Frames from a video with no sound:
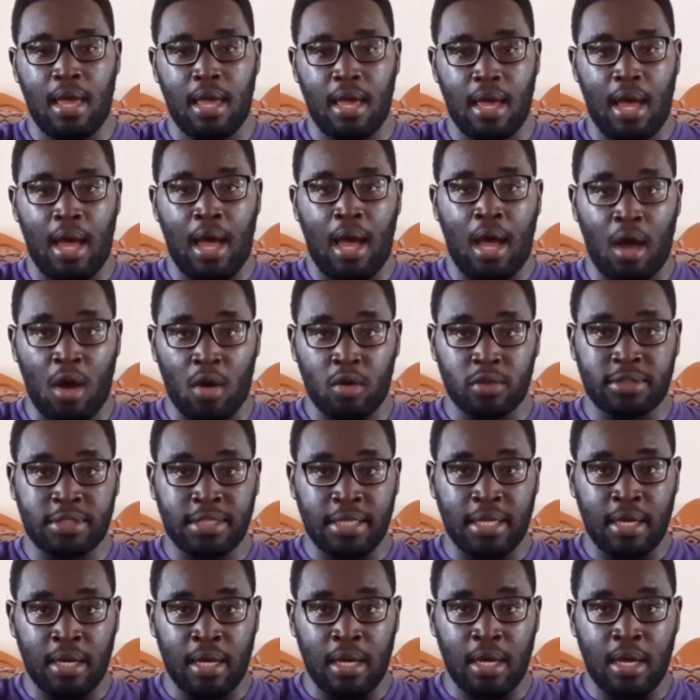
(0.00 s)
I'll
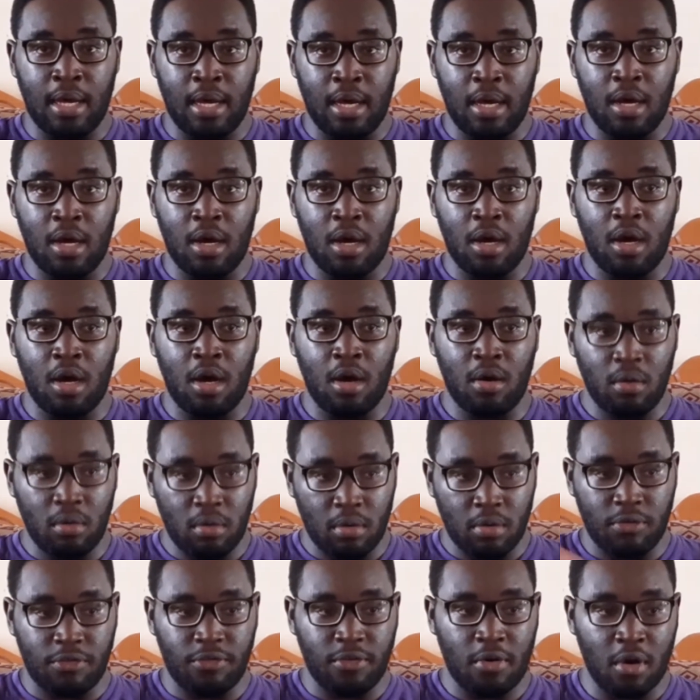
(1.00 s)

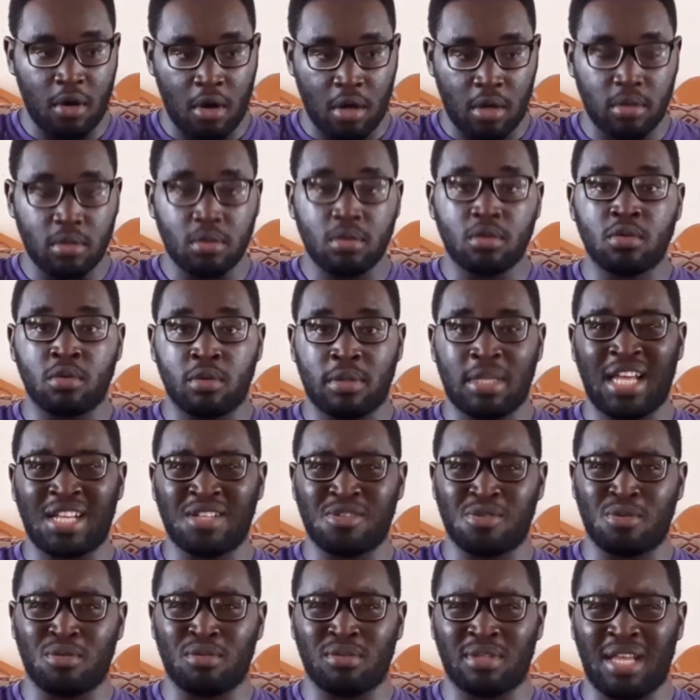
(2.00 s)
tell for, you know, that
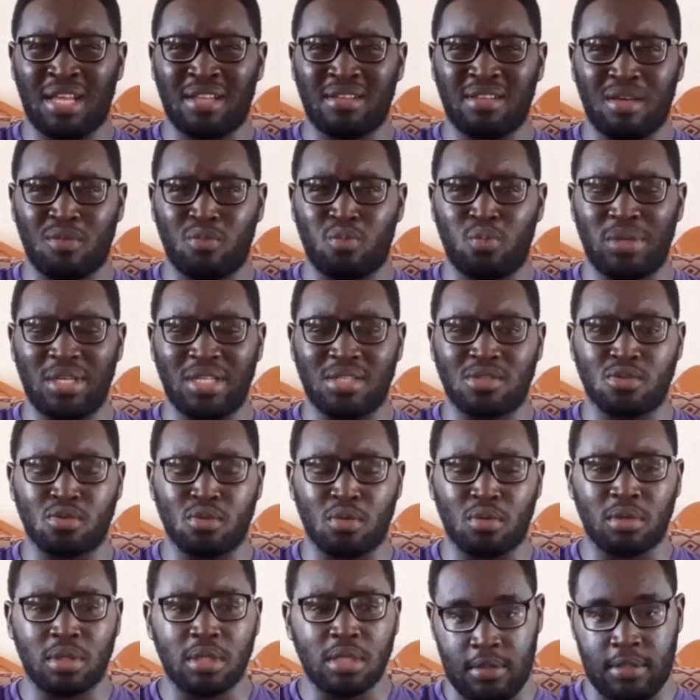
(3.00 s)
song, that weird
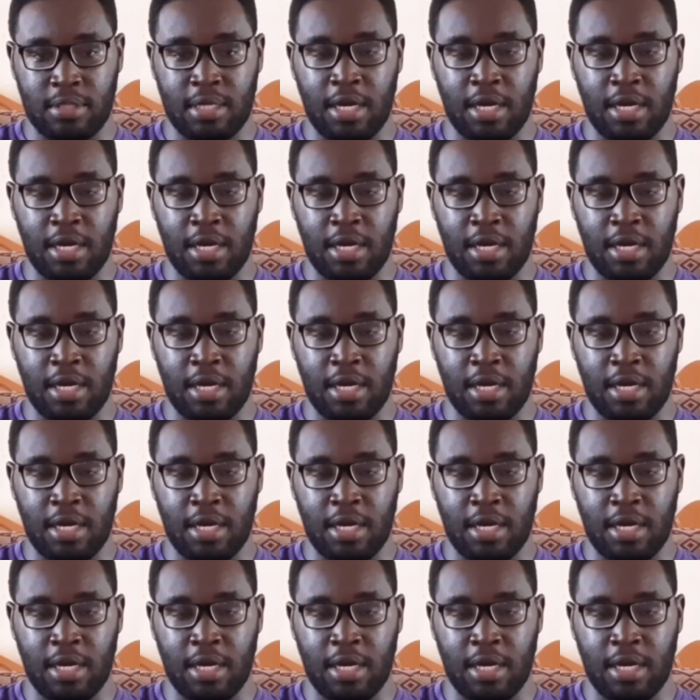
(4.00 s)
song.